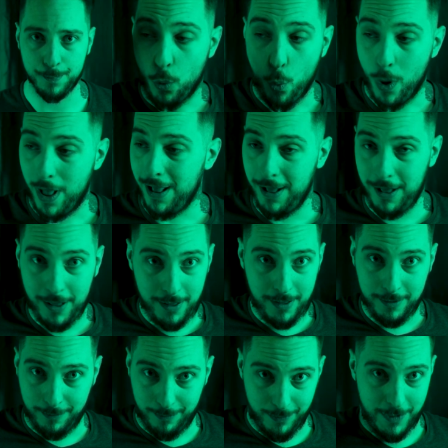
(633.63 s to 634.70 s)

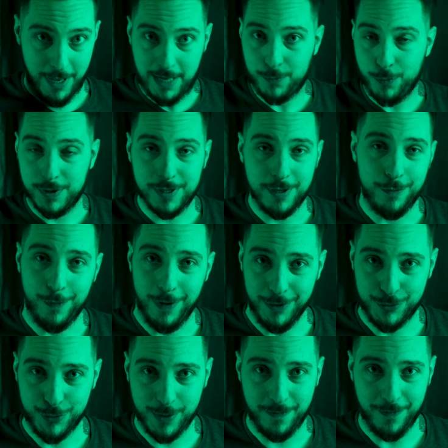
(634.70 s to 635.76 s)
Well, that was a fun
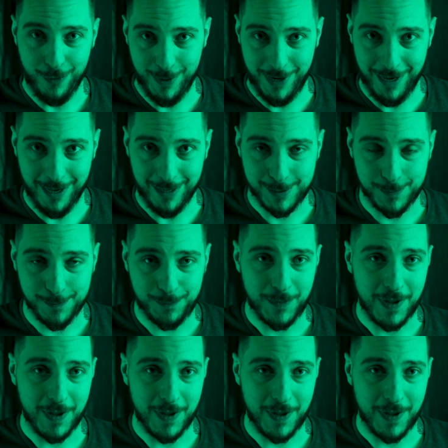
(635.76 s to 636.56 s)
trip for me guys.